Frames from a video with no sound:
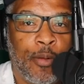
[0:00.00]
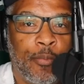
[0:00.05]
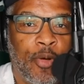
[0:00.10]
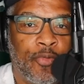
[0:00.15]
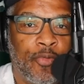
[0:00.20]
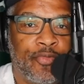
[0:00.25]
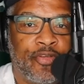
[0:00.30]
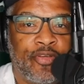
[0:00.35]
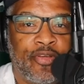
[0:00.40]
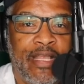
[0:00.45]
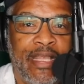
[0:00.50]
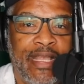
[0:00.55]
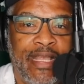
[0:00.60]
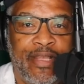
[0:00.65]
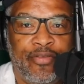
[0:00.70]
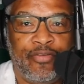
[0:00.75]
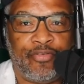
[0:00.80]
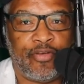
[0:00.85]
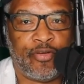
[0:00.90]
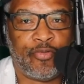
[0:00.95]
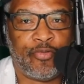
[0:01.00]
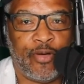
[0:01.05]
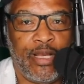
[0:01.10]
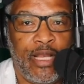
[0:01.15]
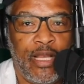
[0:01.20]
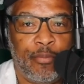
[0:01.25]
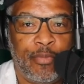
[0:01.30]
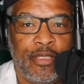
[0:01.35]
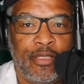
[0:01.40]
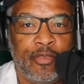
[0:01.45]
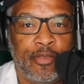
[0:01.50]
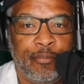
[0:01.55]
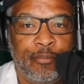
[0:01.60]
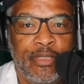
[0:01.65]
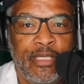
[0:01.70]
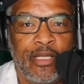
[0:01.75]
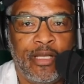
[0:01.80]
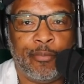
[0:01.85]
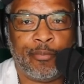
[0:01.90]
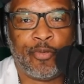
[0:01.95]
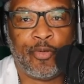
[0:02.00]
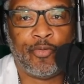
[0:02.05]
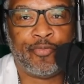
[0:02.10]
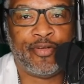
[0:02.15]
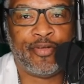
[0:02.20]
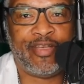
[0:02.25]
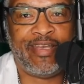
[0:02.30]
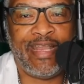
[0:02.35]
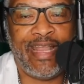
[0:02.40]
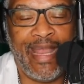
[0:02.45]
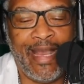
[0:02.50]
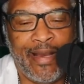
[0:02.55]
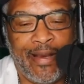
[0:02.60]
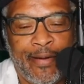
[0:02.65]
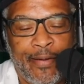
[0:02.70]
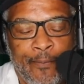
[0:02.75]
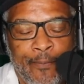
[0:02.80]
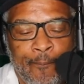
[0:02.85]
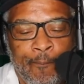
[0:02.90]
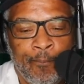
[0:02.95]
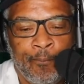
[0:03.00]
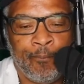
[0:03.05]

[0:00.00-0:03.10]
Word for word: come over to the Instagram and look me up over there